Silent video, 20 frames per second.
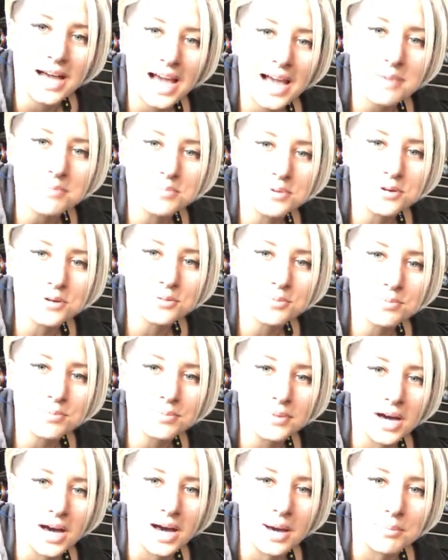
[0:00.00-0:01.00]
Hi, poop.
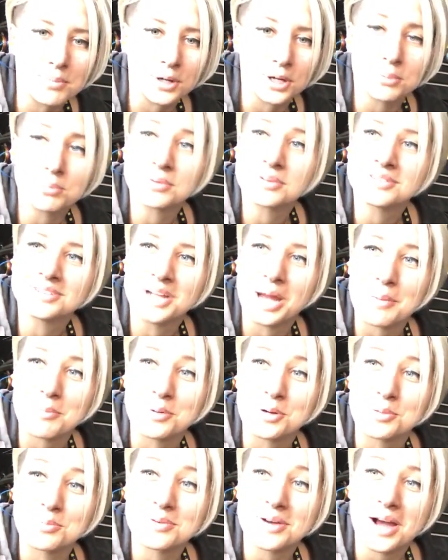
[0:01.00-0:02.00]
Perp, not
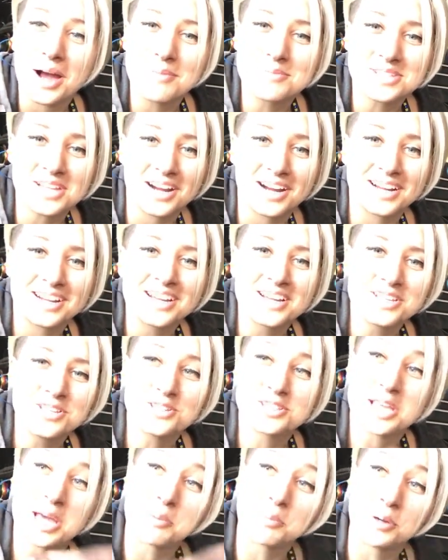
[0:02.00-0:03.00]
poop. I'm sorry.
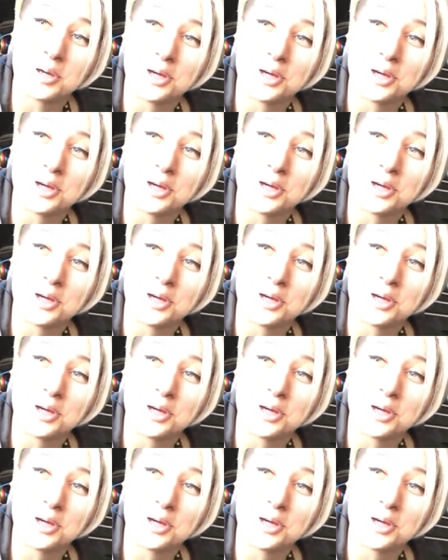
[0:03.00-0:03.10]
You said